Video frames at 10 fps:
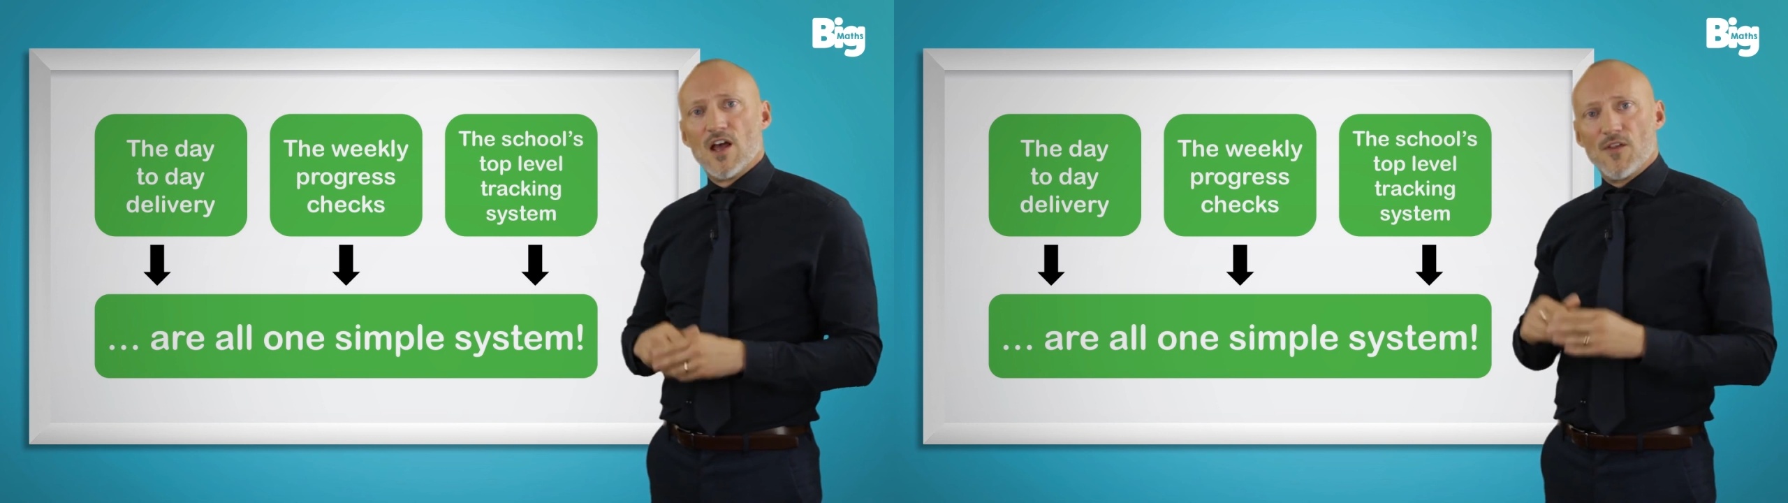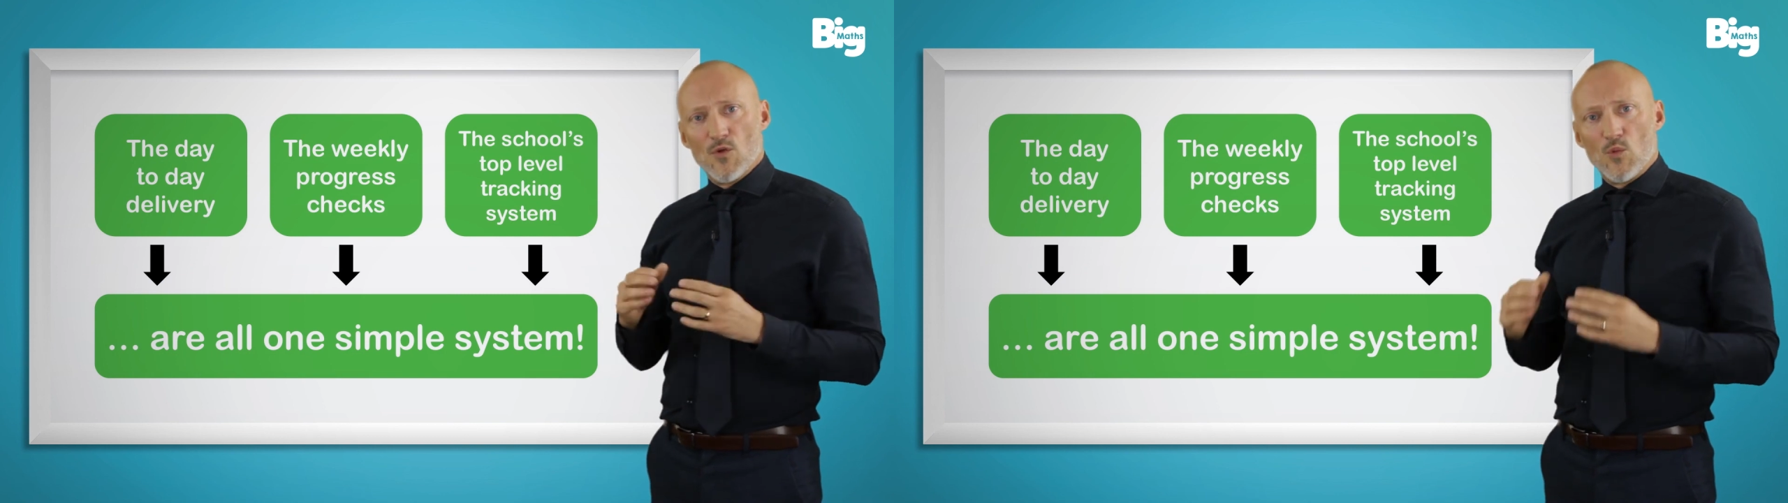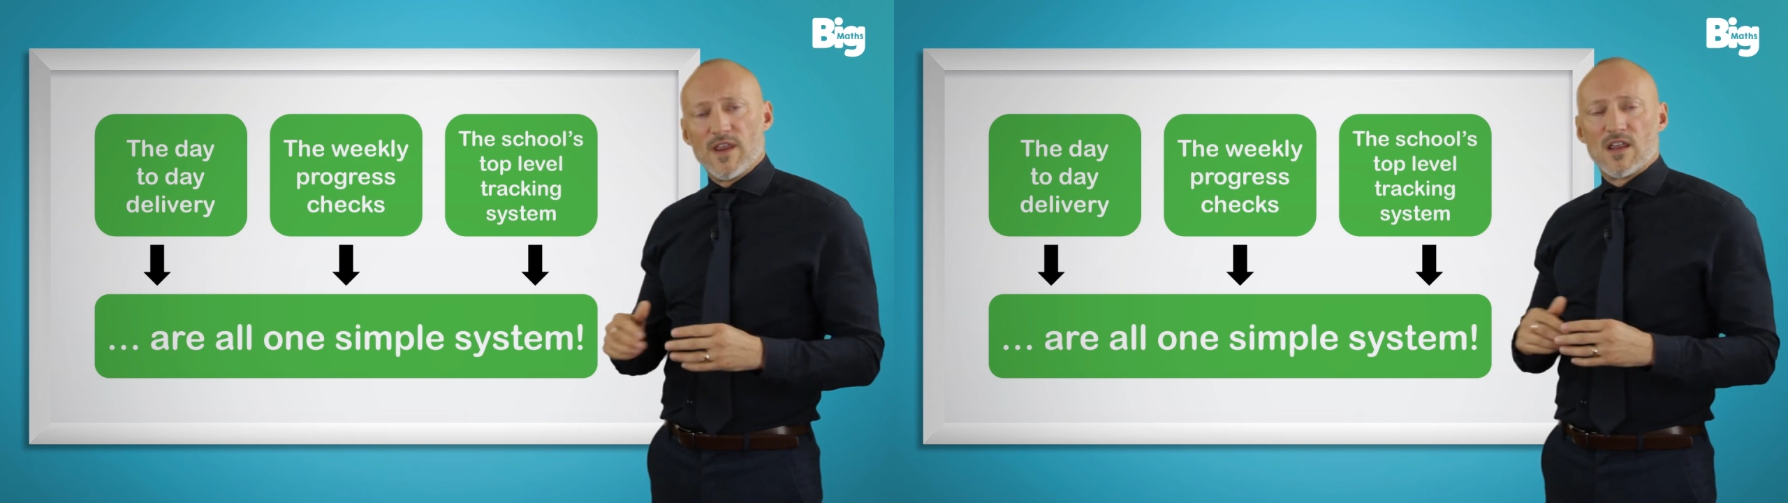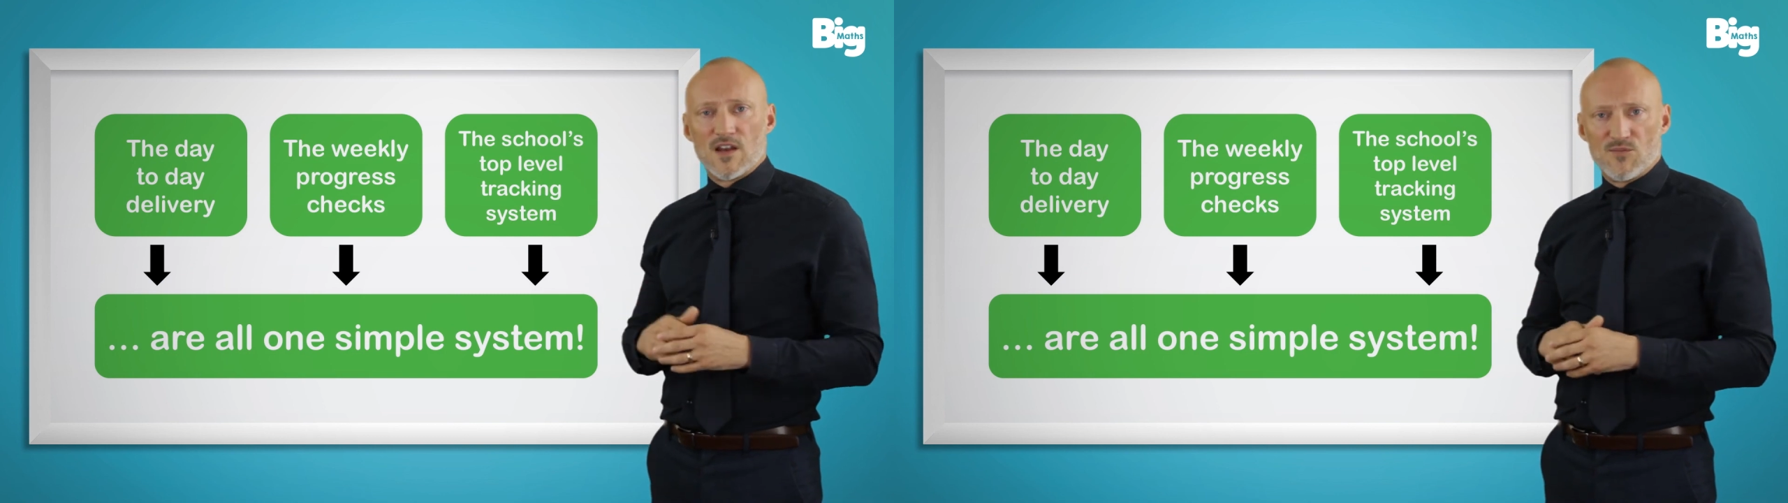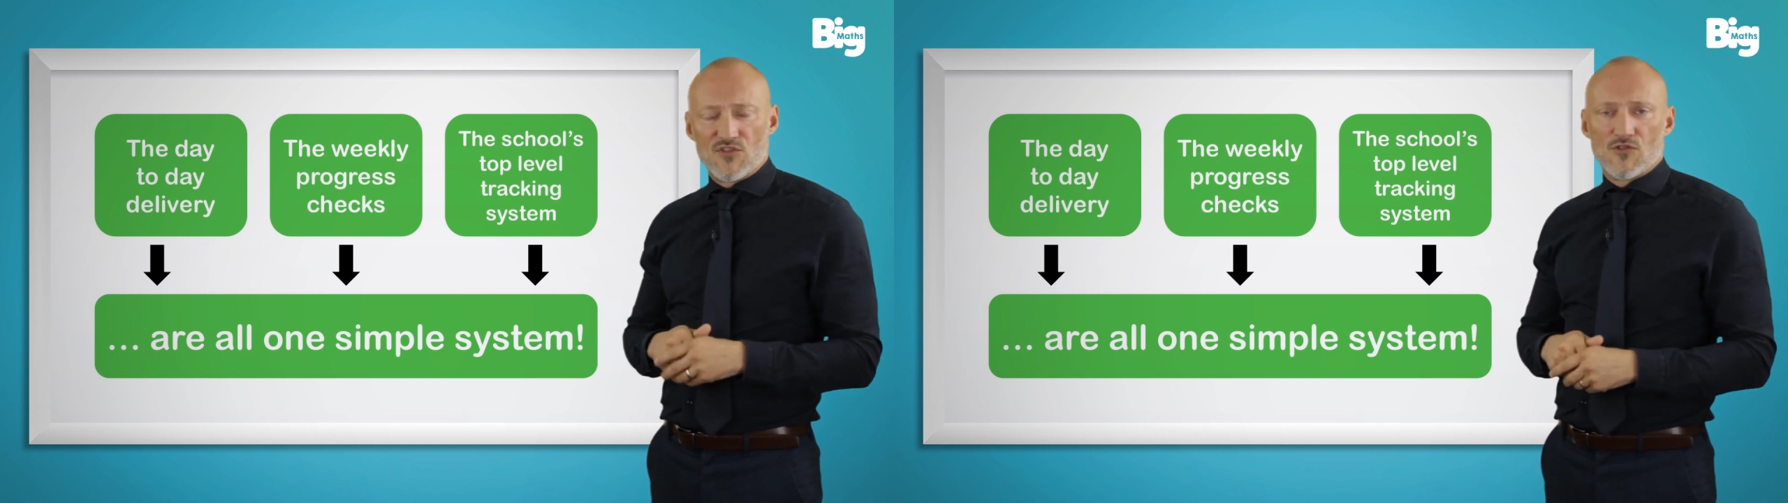and the
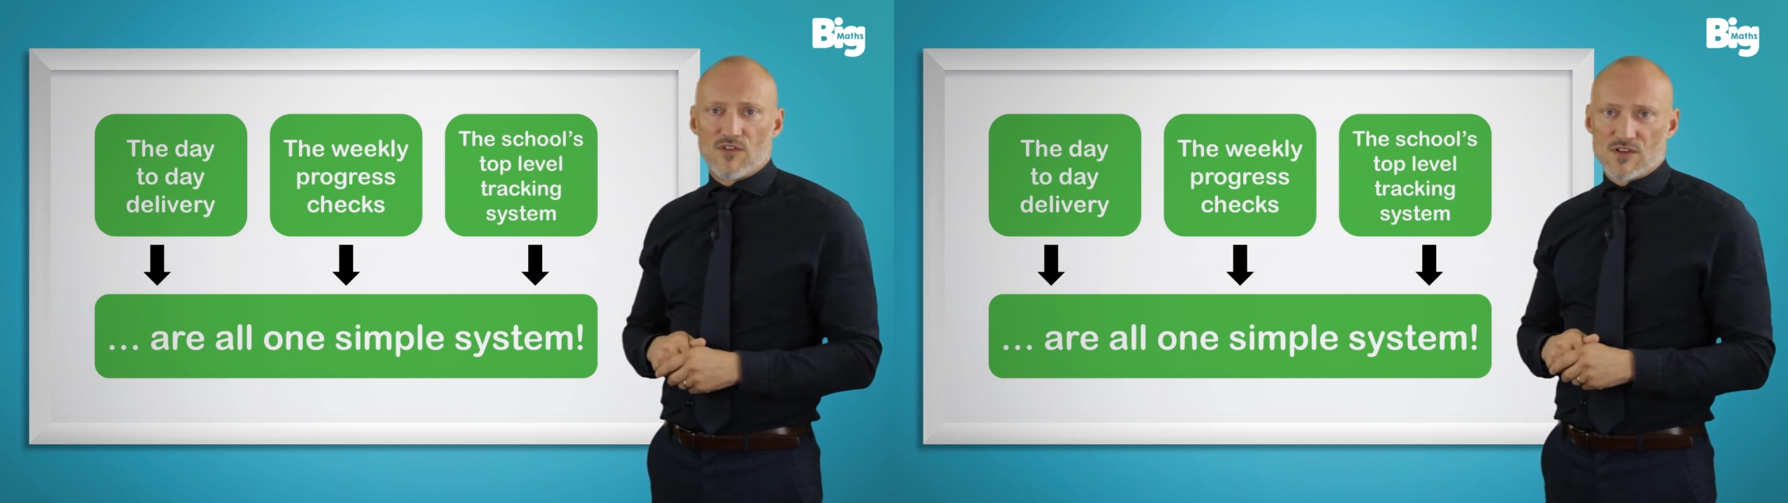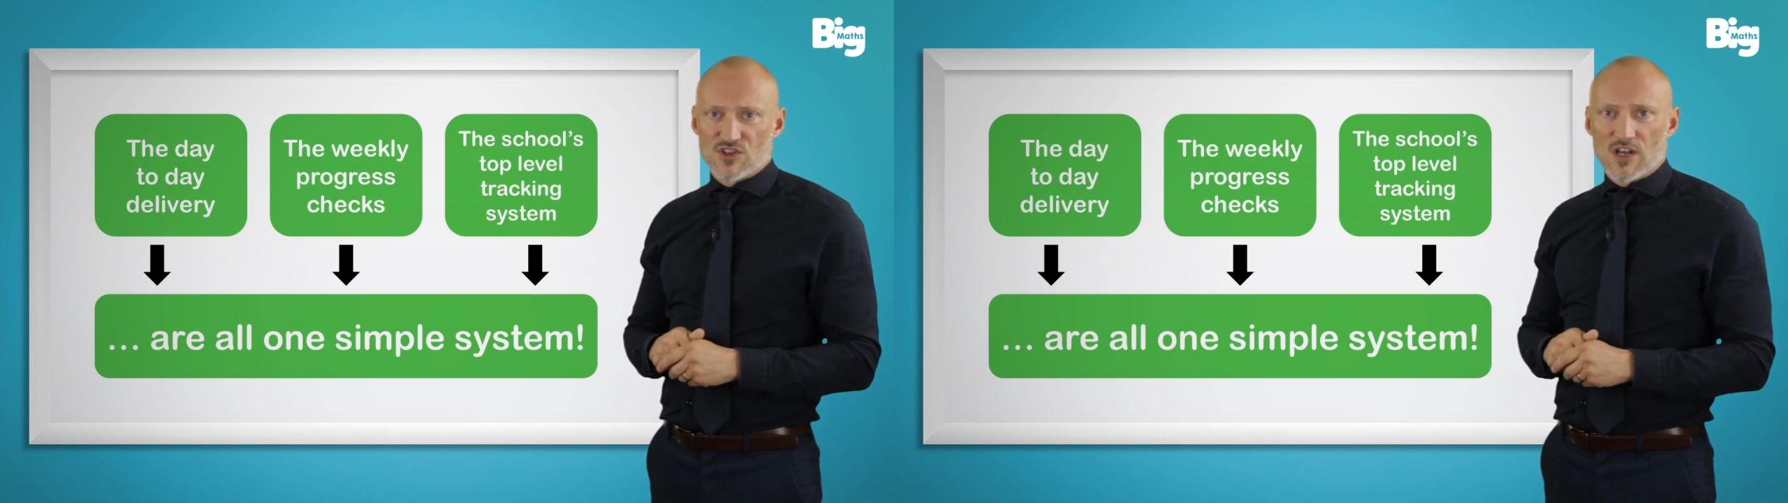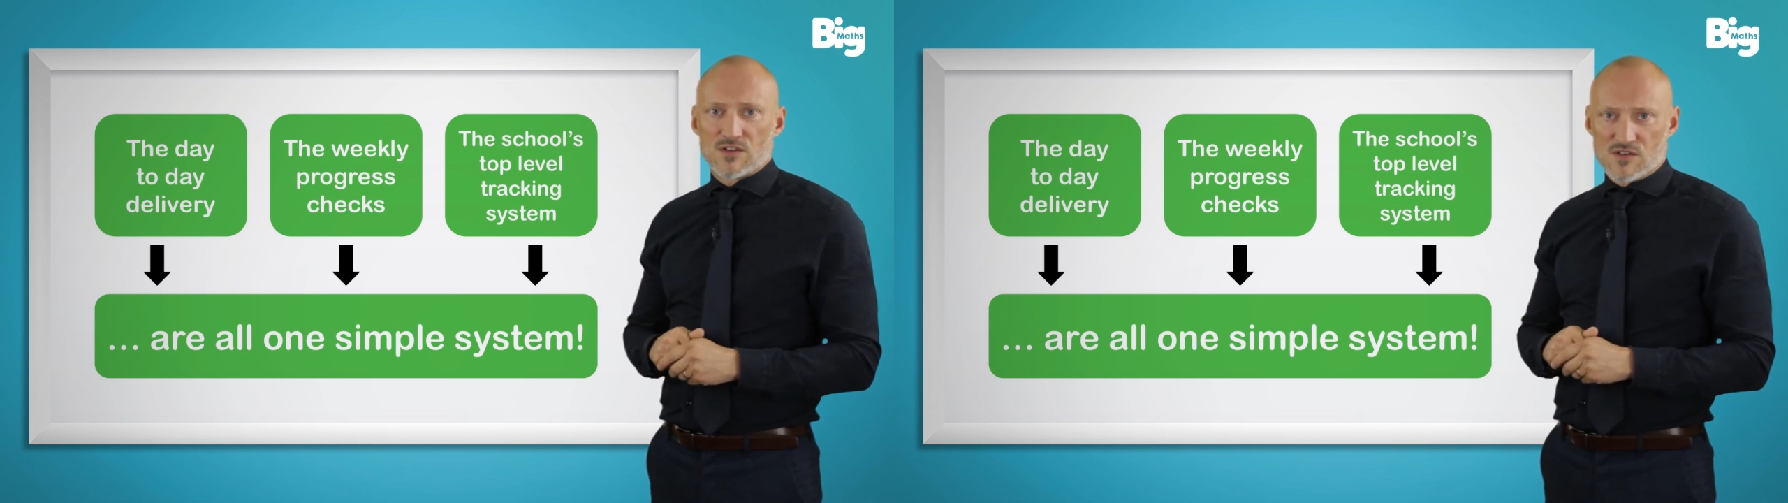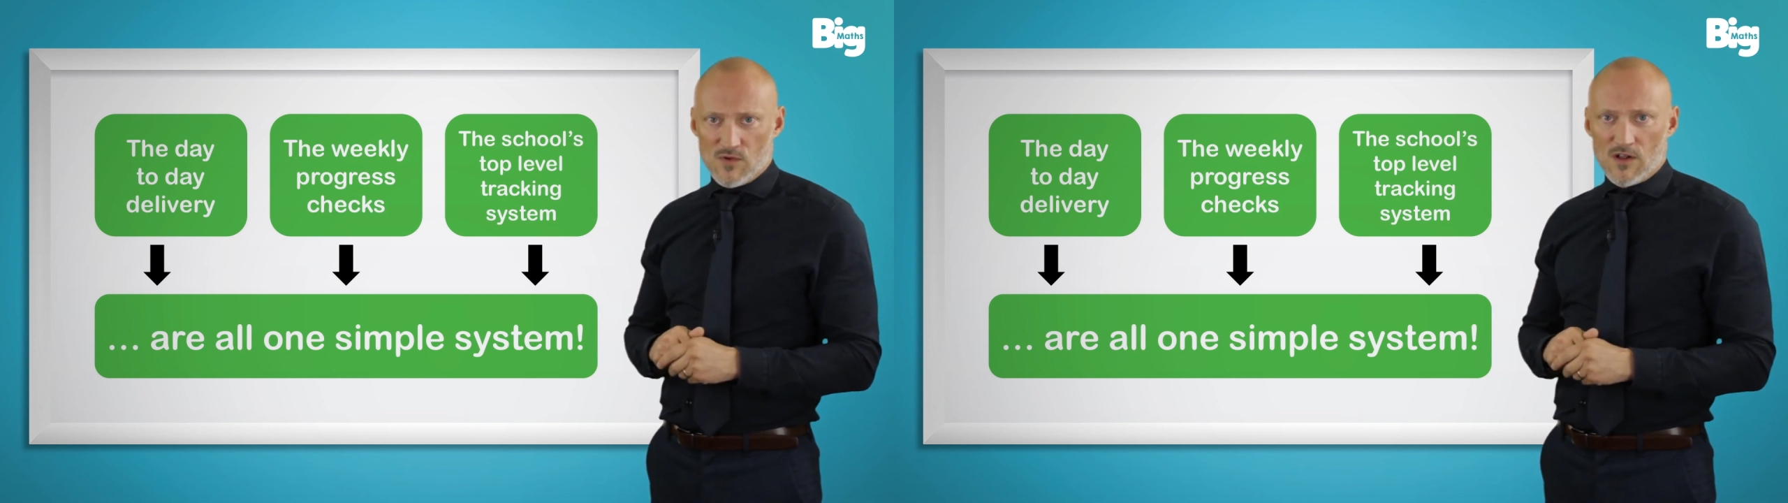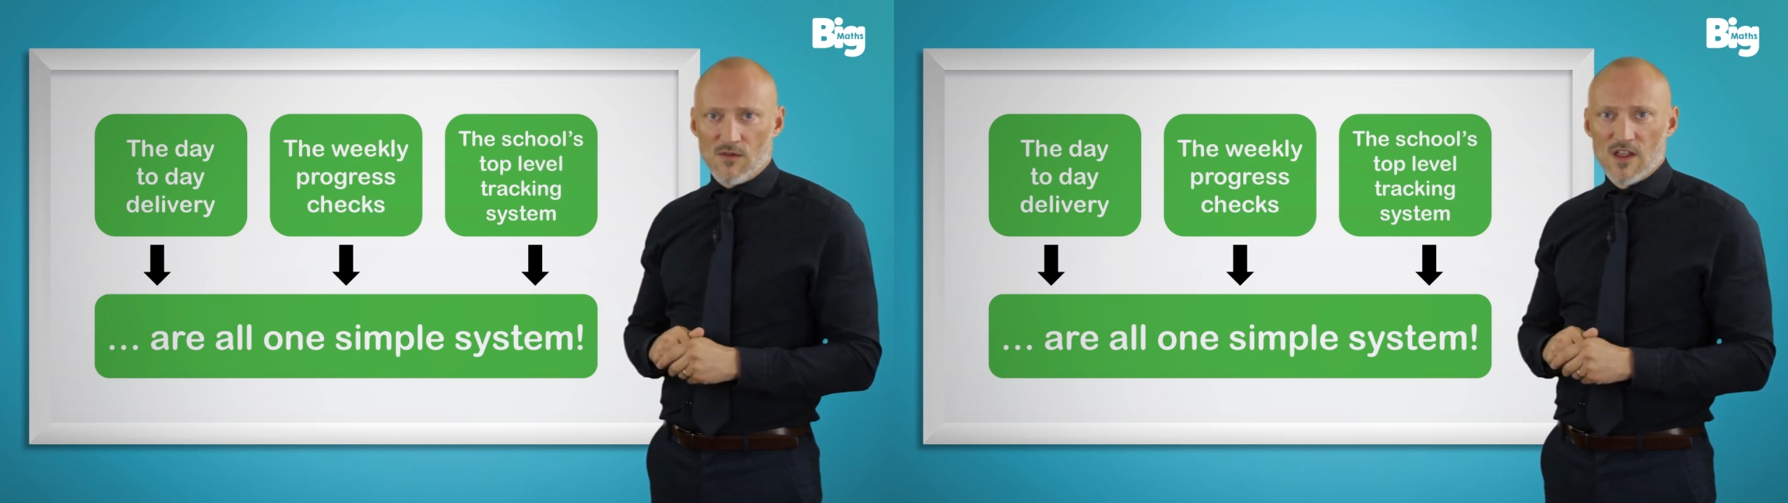weekly progress checks as well.